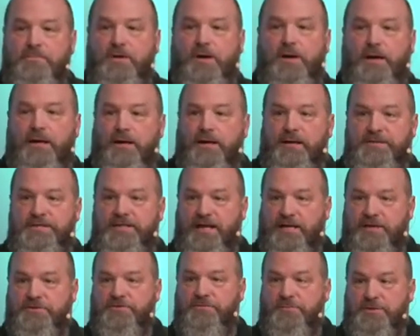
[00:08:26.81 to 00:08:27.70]
a
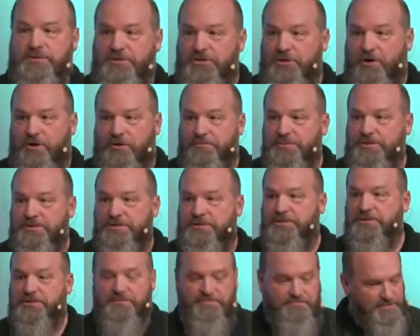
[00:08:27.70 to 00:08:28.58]
text from the Psalms, this
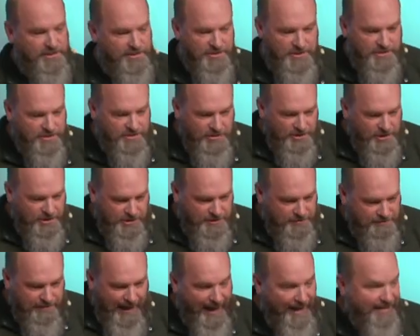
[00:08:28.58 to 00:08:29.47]
is just,
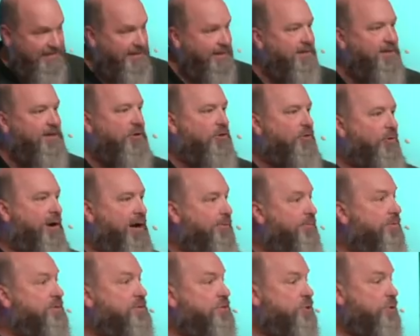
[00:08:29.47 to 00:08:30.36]
I think, a great
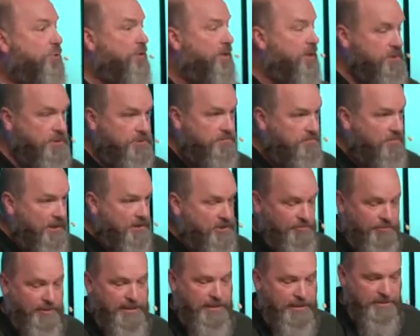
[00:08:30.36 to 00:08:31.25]
one. So let's
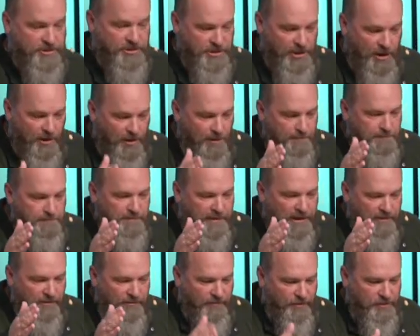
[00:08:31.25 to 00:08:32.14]
read it. Psalm
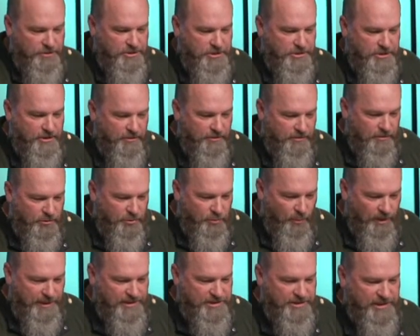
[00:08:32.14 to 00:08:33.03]
verse
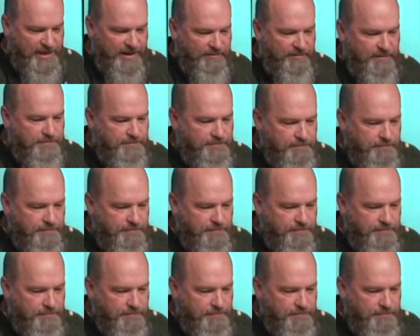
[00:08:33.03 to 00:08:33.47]
27,